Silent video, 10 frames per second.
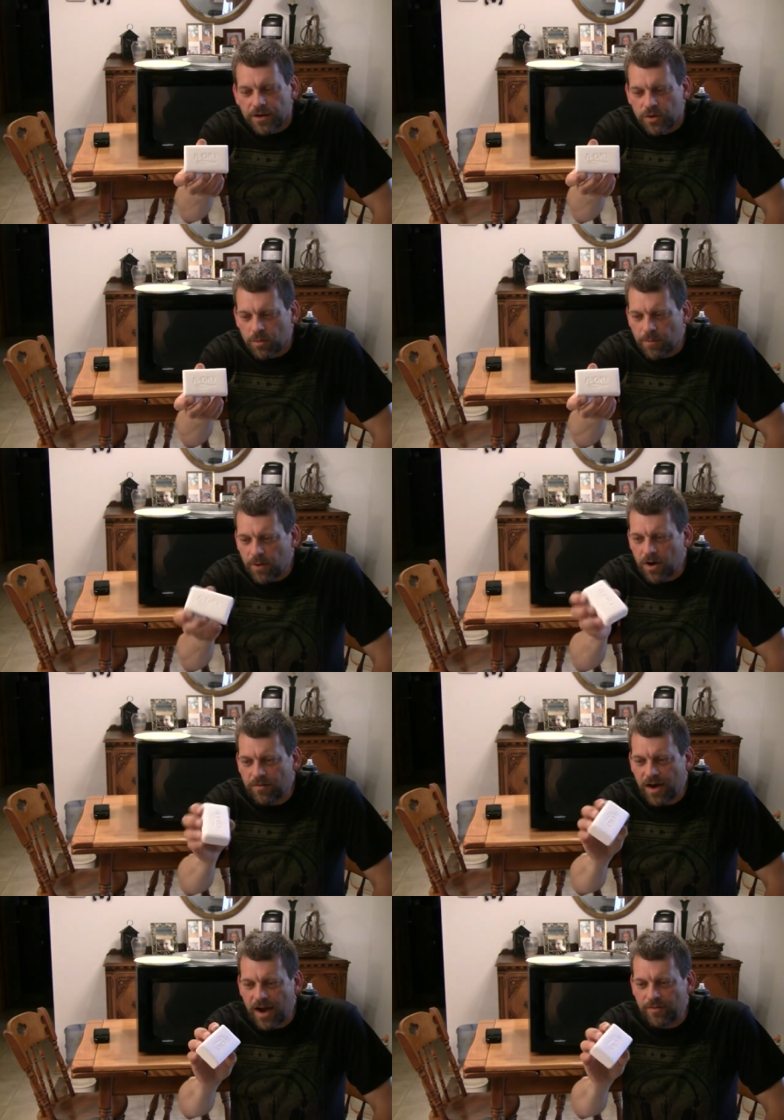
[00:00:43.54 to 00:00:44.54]
Normal
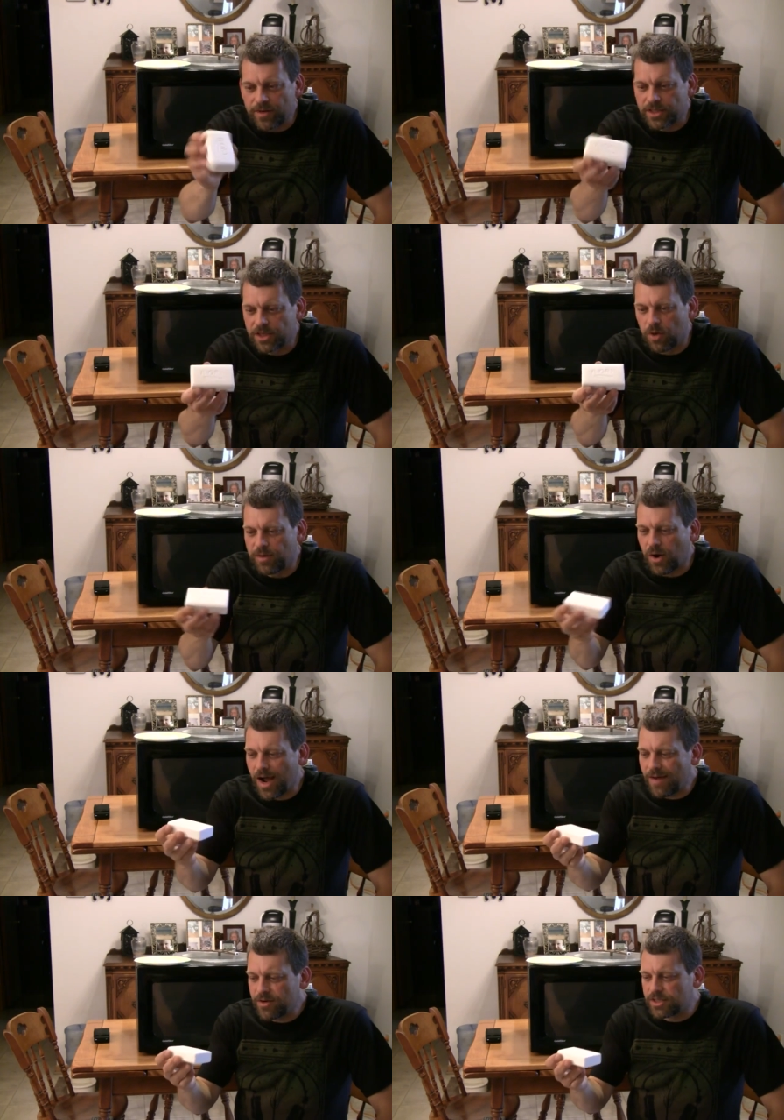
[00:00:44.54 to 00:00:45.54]
bar of Ivory soap. Now,
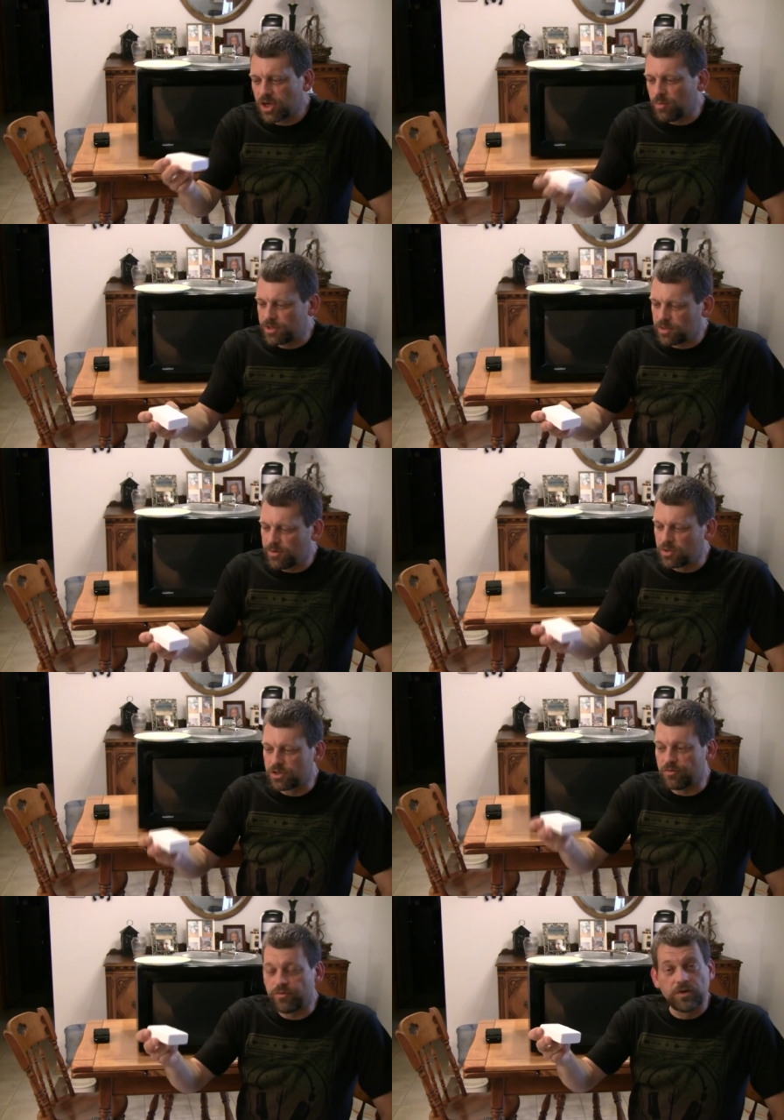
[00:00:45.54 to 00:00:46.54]
Ivory soap is
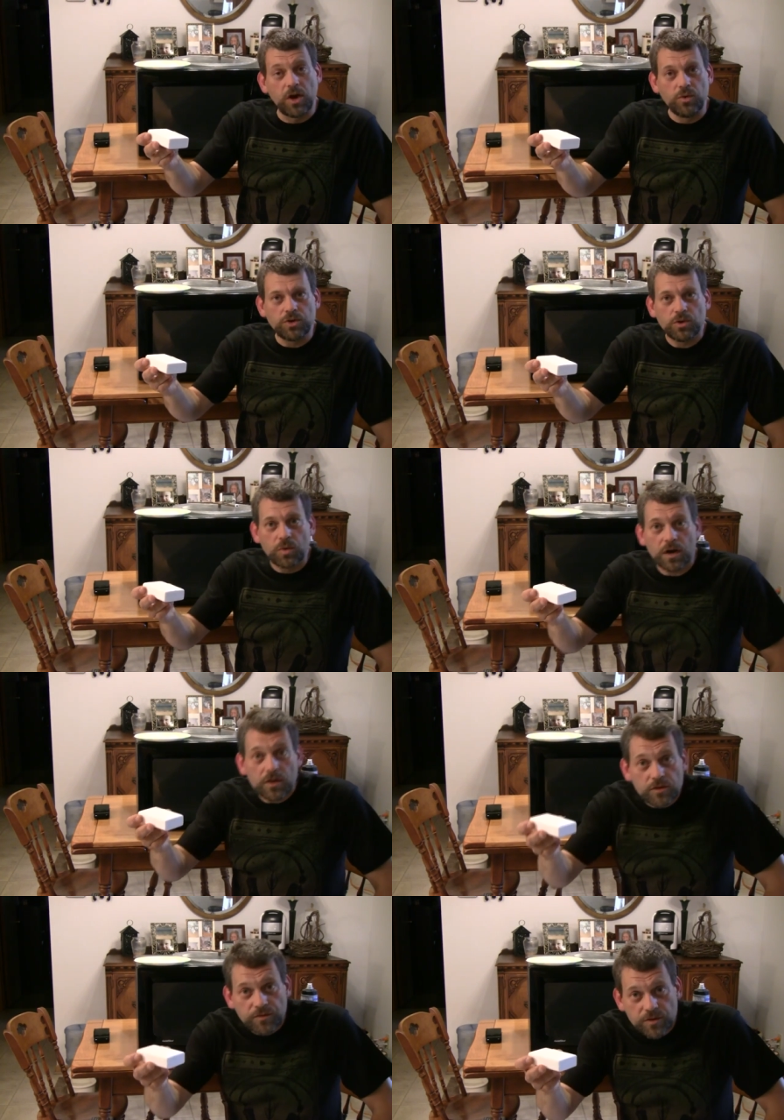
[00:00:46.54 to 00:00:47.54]
supposed to float where
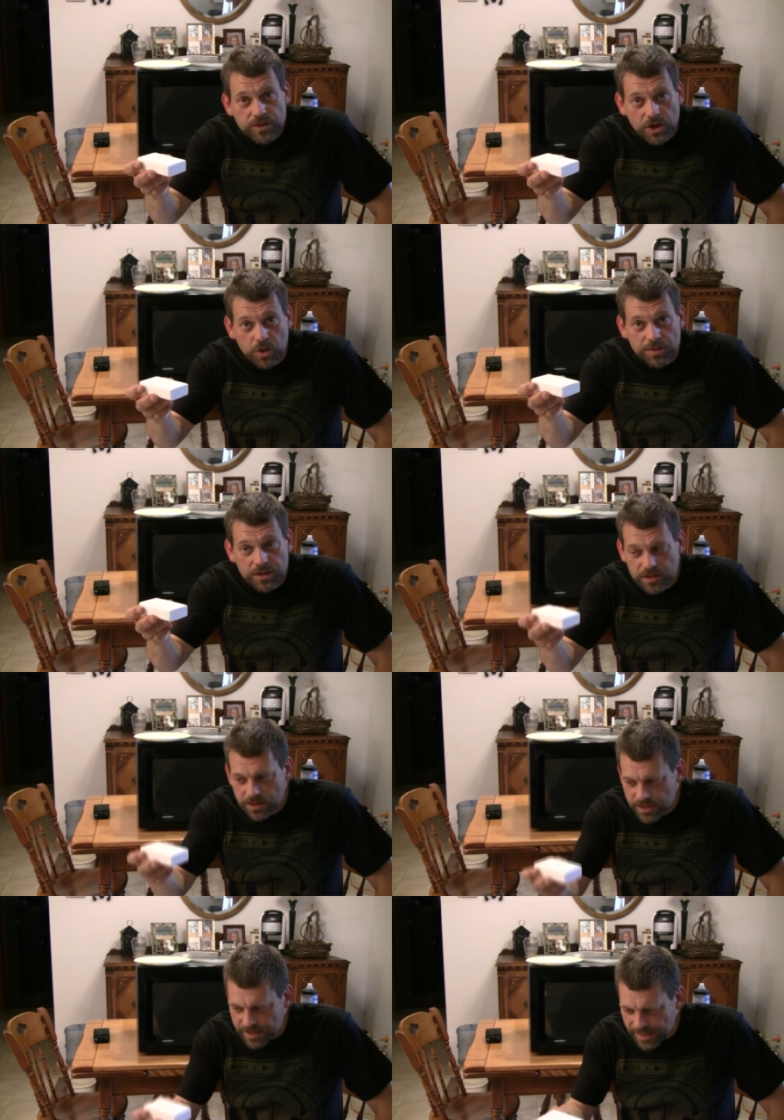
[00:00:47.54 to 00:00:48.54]
other soaps
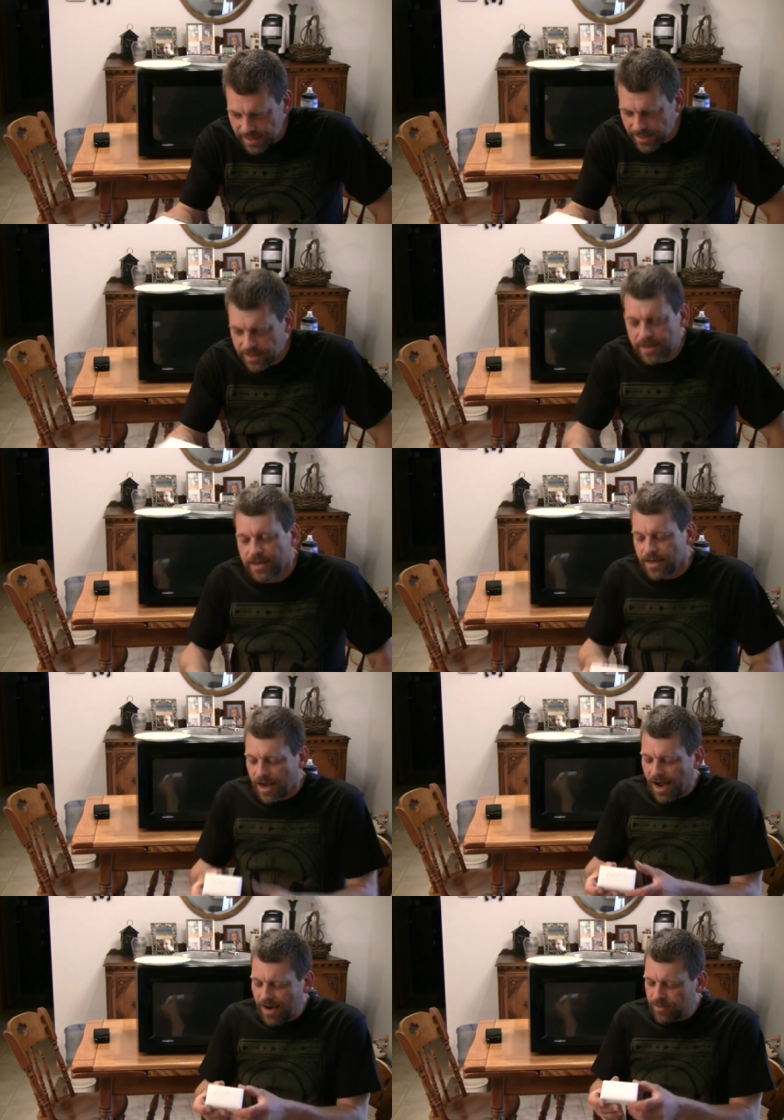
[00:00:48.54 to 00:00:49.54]
sink.
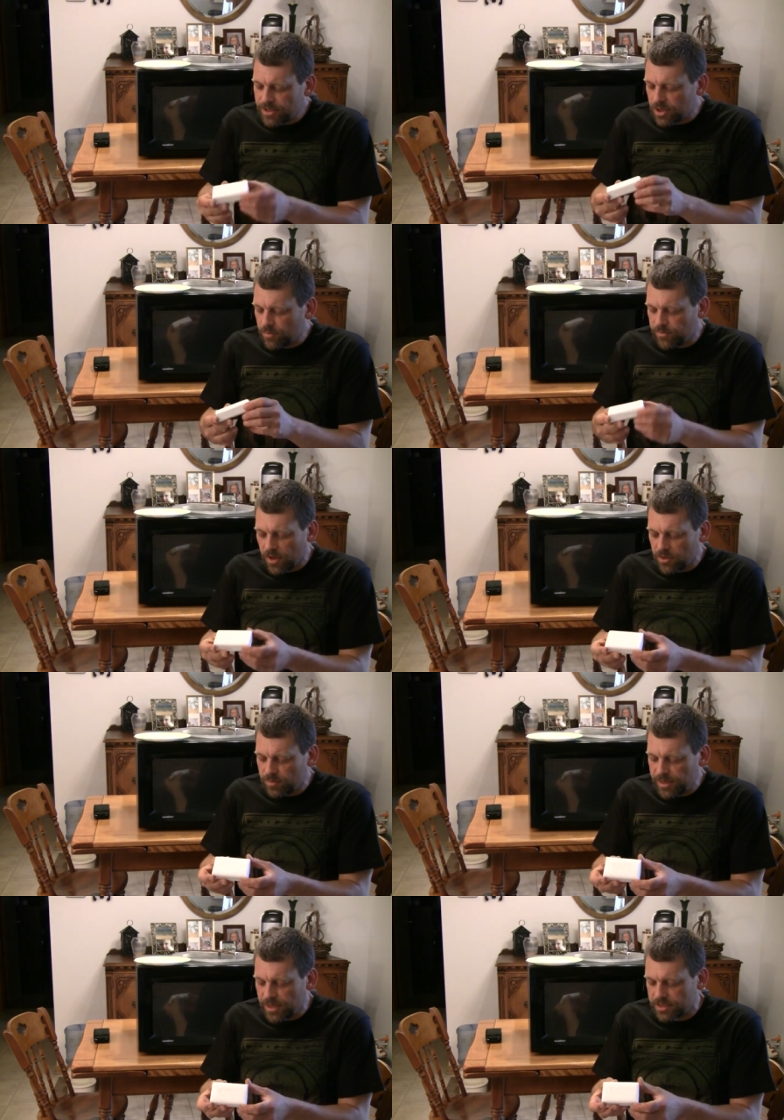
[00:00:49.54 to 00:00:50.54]
Ivory soap
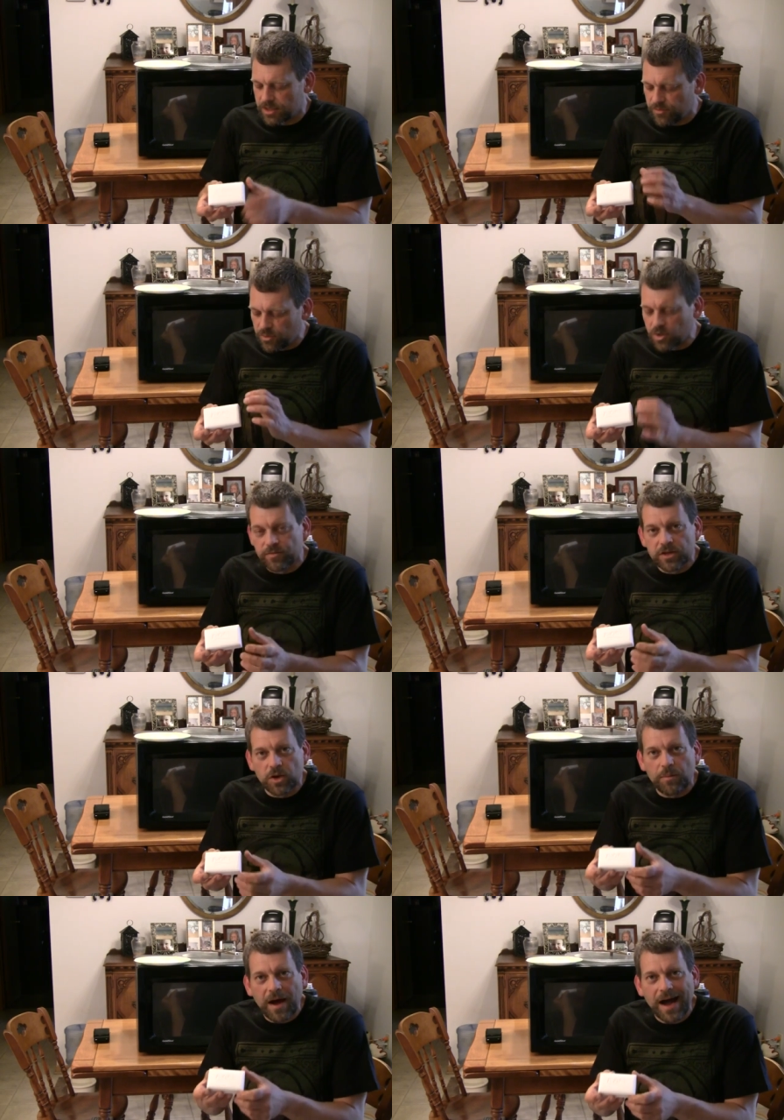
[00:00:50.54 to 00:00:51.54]
floats because it's full of
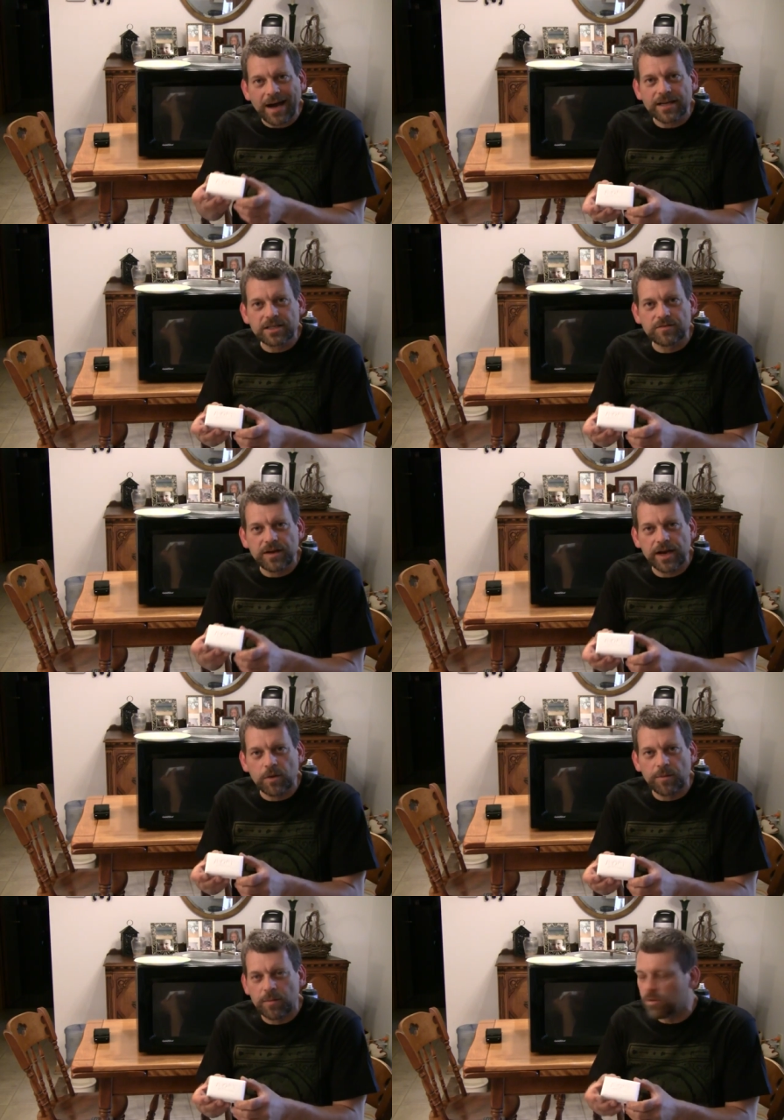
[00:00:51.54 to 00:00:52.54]
little pockets of
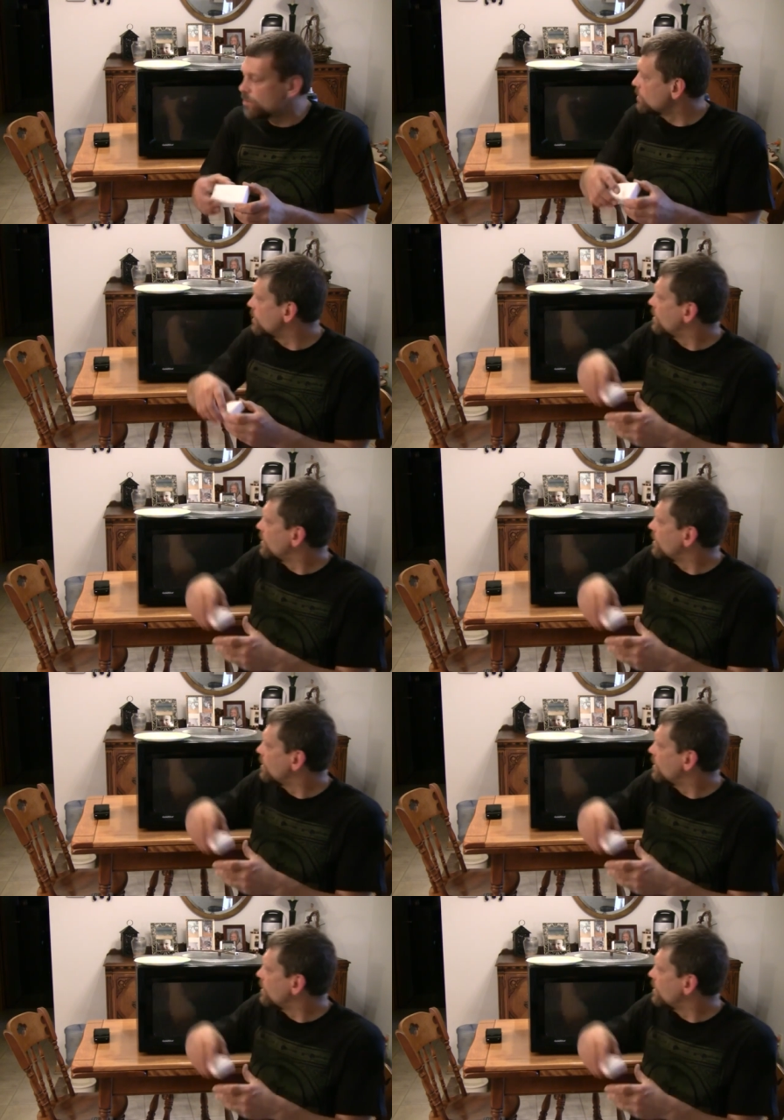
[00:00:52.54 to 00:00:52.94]
air bubbles.